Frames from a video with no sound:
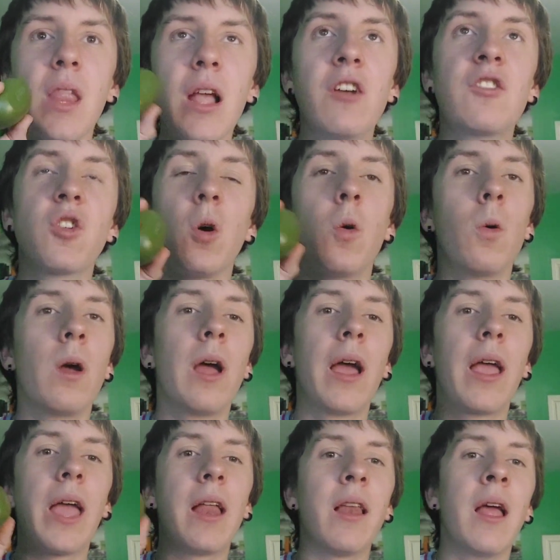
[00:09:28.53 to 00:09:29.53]
So
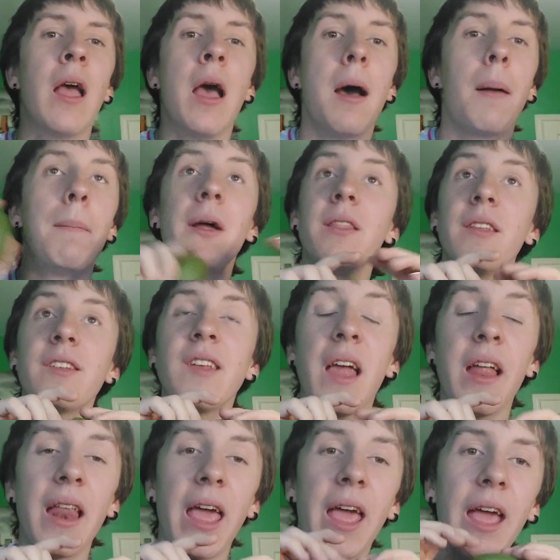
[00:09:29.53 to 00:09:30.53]
again, but the
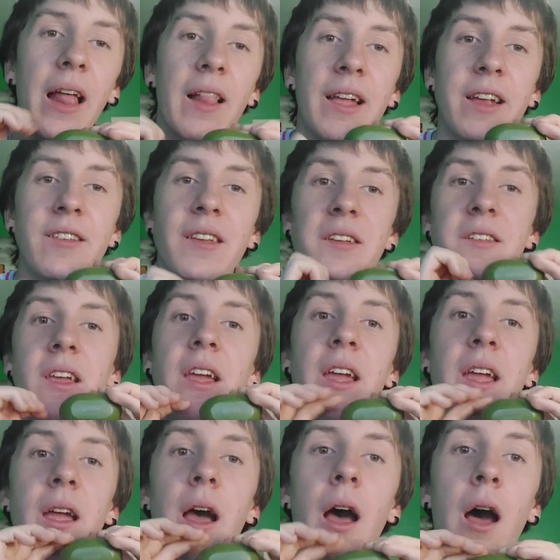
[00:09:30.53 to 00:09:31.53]
Sanag at least is
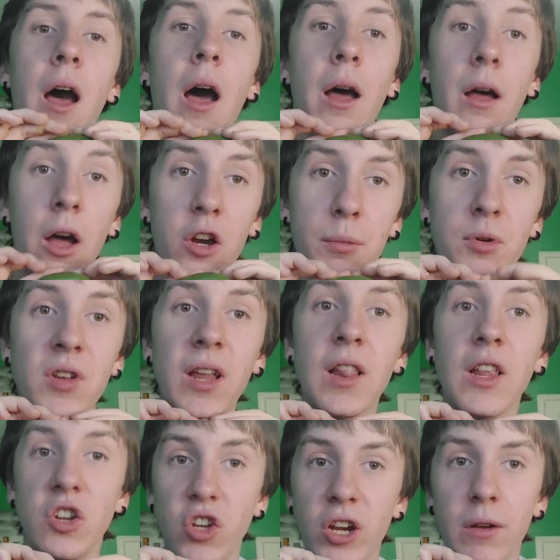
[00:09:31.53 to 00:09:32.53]
a 100%
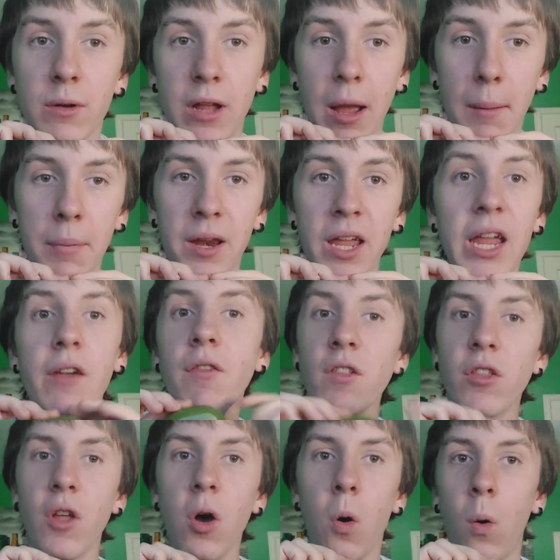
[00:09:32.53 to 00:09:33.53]
legit company,
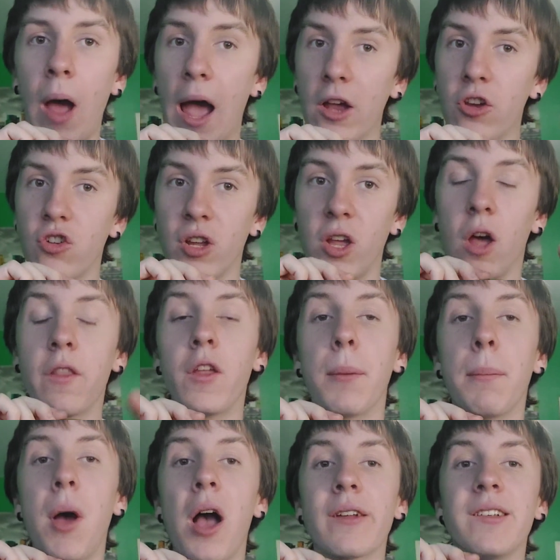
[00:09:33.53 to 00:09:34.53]
even though actually on their
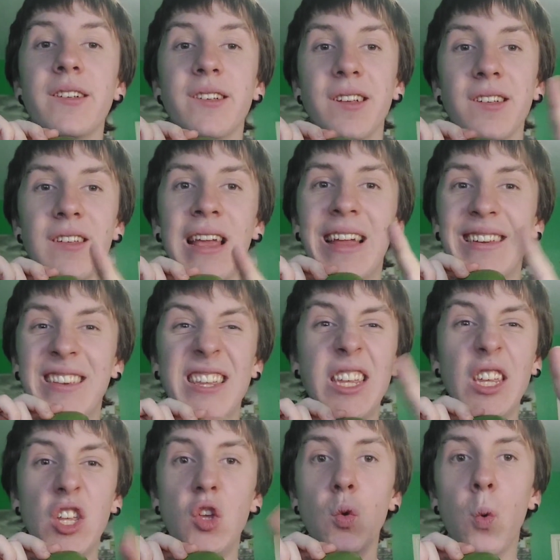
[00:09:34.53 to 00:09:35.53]
box it says
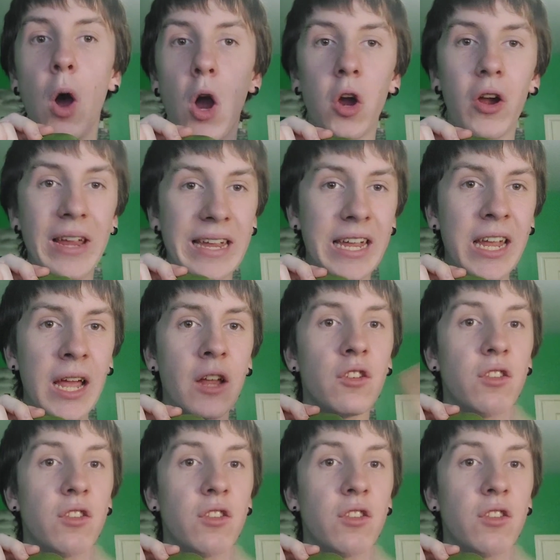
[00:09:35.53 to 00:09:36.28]
TURE,